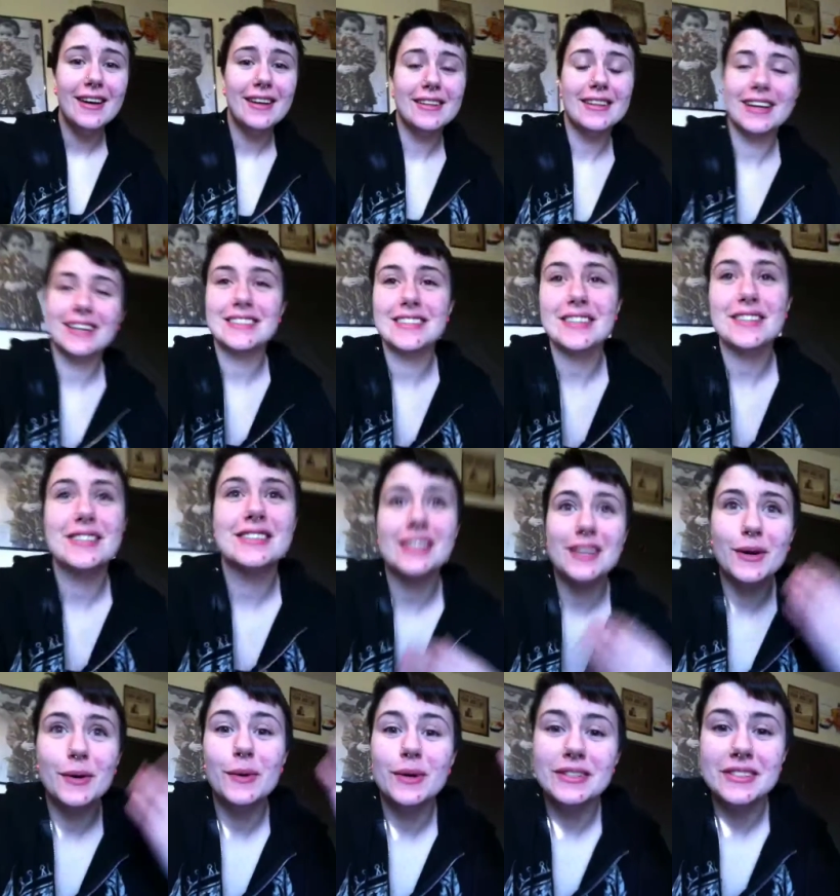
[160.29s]
Like,
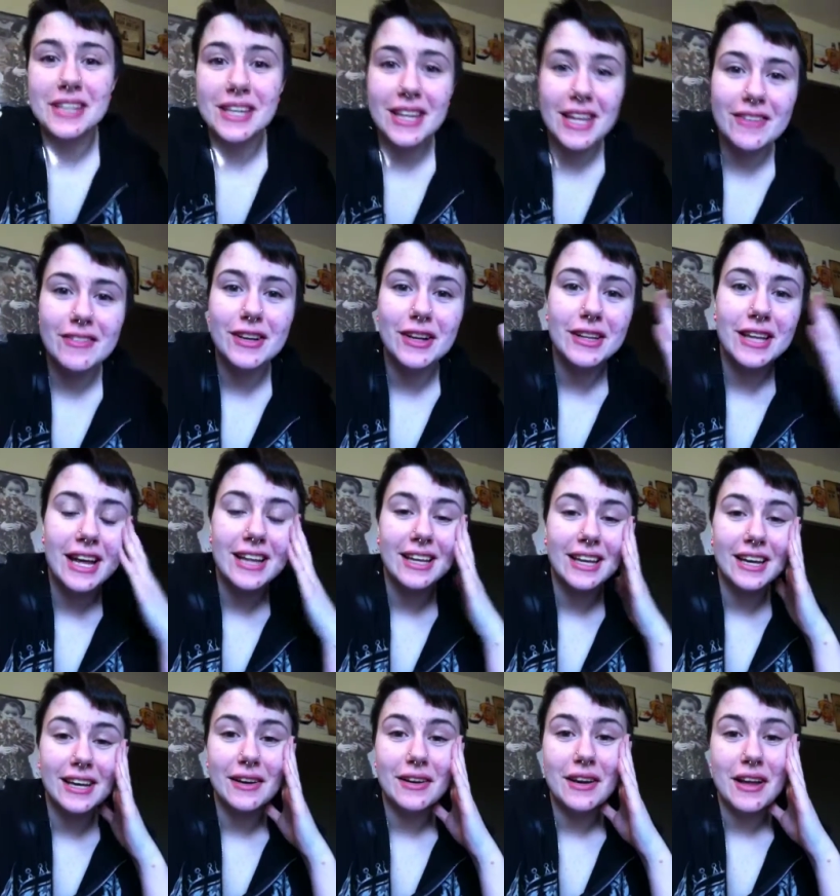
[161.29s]
seriously, who can say they've done that?
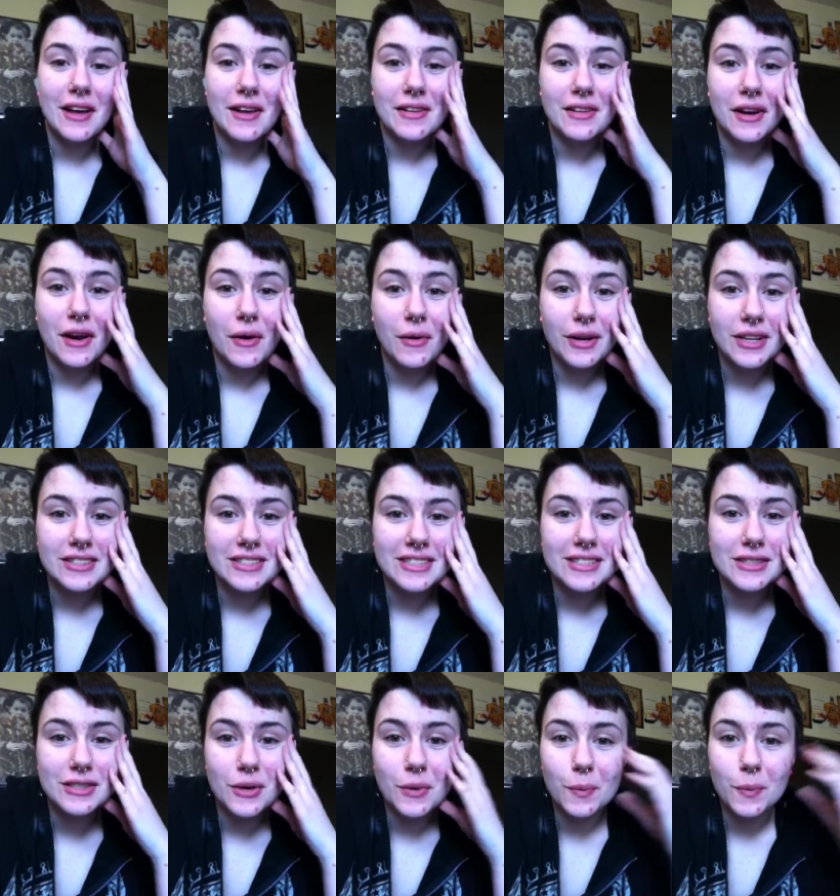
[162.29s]
Like, you know, because
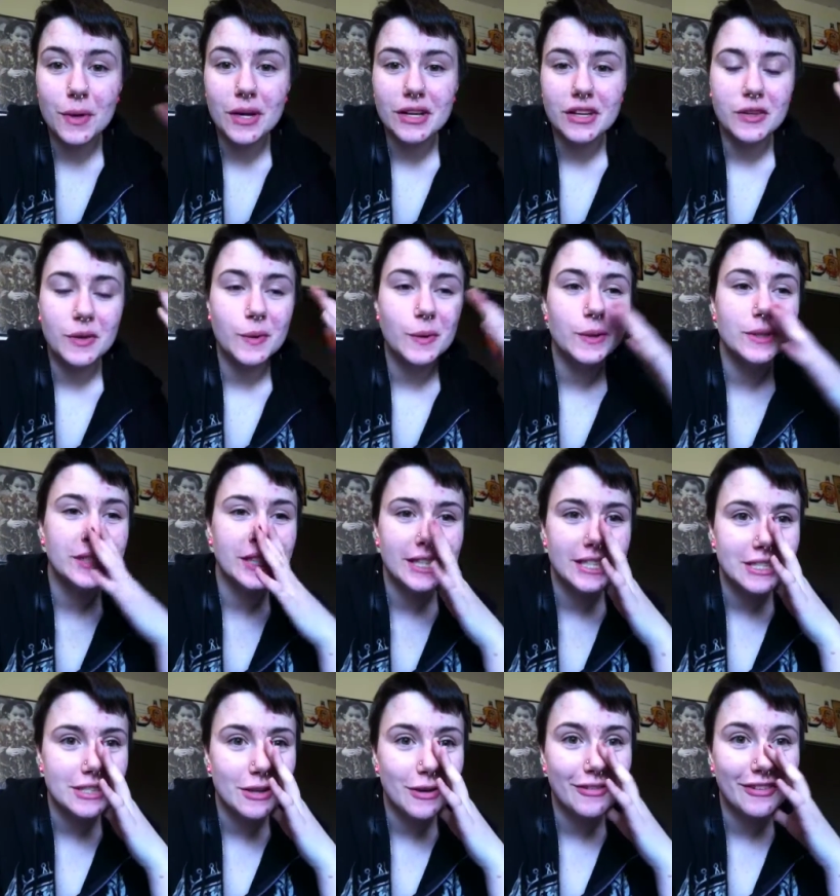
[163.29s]
it's so ridiculed and
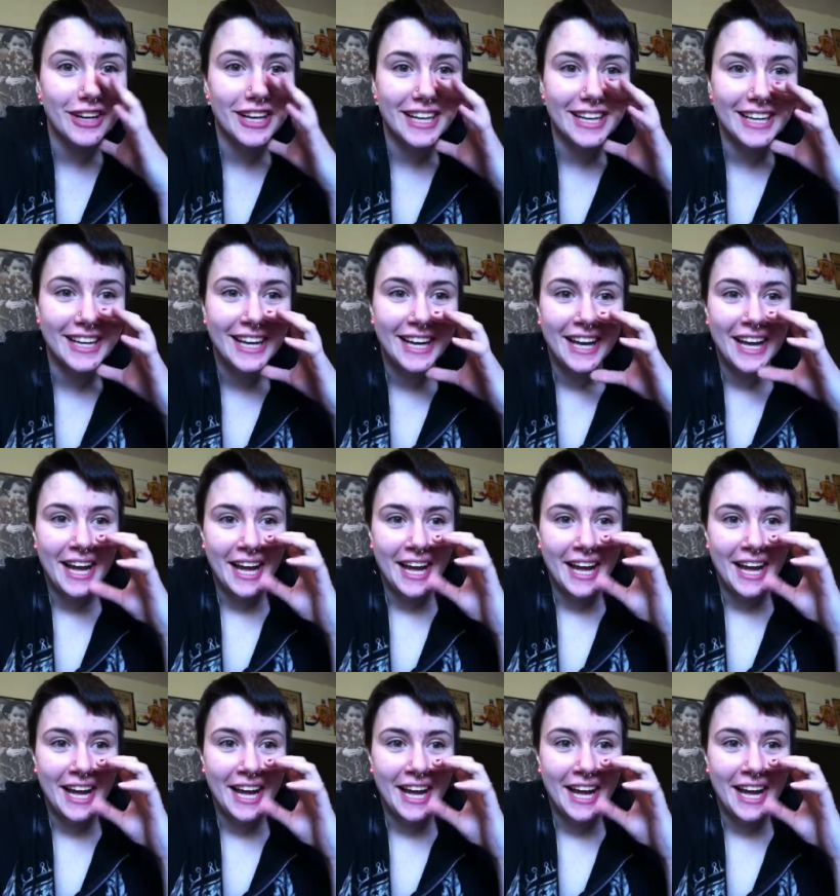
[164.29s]
it's so fucking,